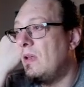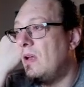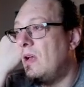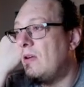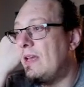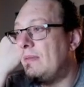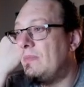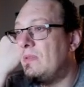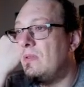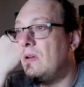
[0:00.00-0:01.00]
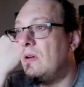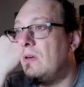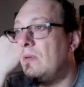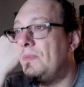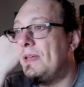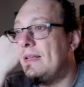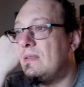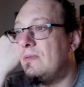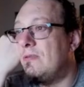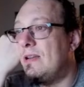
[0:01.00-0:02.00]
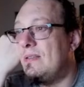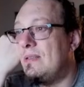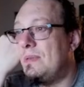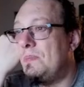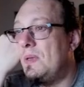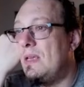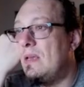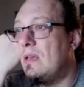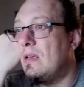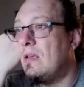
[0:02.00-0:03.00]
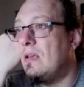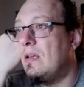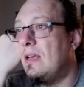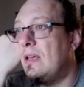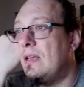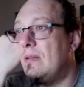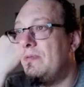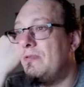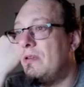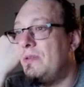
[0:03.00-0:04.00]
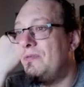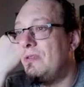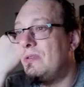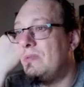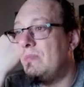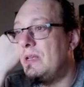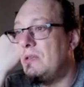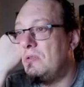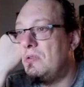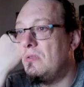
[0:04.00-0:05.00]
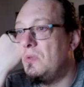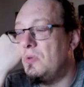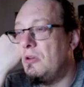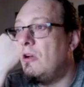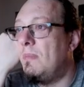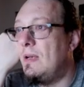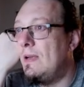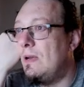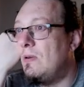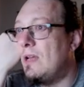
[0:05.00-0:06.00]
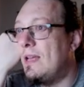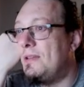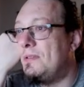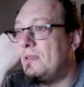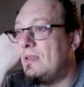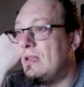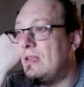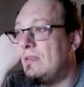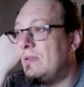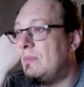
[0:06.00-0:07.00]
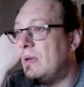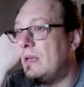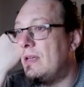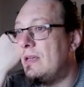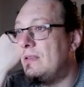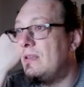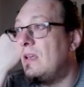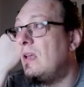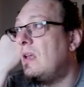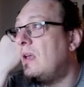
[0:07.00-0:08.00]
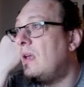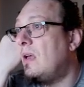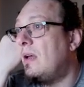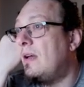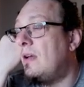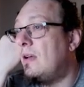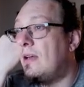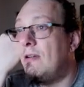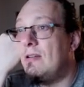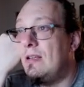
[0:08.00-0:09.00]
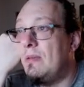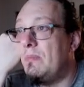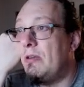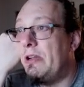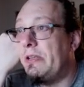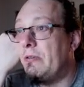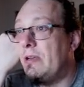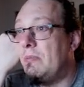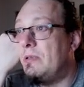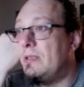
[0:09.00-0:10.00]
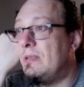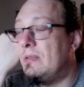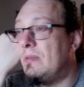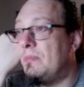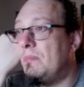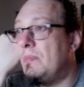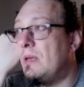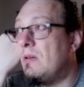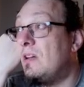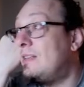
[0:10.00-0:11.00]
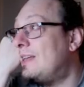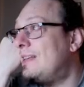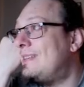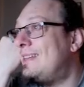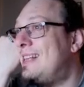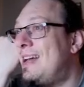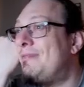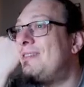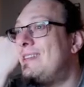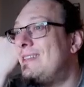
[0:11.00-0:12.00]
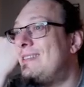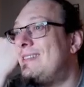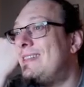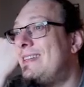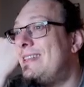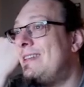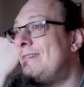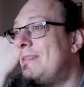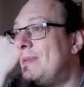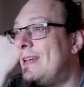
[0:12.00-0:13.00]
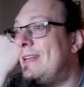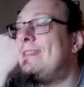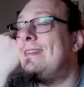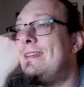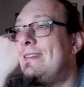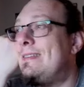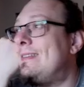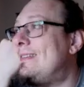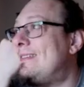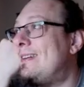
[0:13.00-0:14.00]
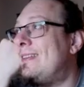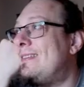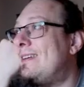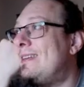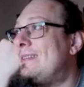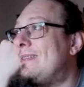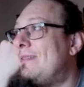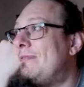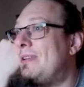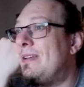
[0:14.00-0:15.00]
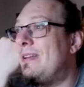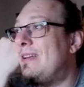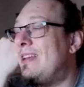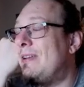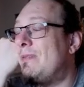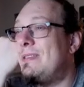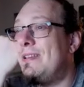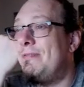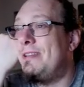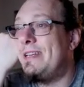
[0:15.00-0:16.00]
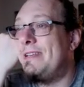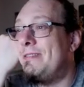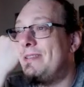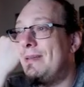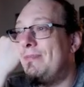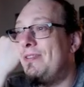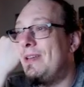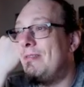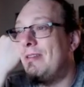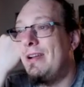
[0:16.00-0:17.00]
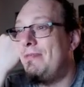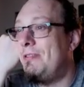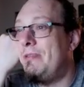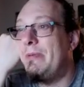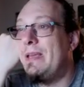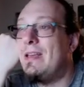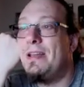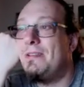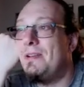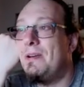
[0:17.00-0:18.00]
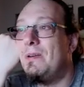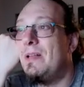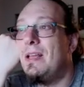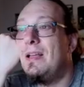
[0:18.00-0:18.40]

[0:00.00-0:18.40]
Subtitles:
Okay, so that's for SNMP and for the first menu to normally look at least in my case. Currently, I'm running a rebuild because I still have one disk that I didn't replace, and it dies every like once every day or something, or every week. I don't know.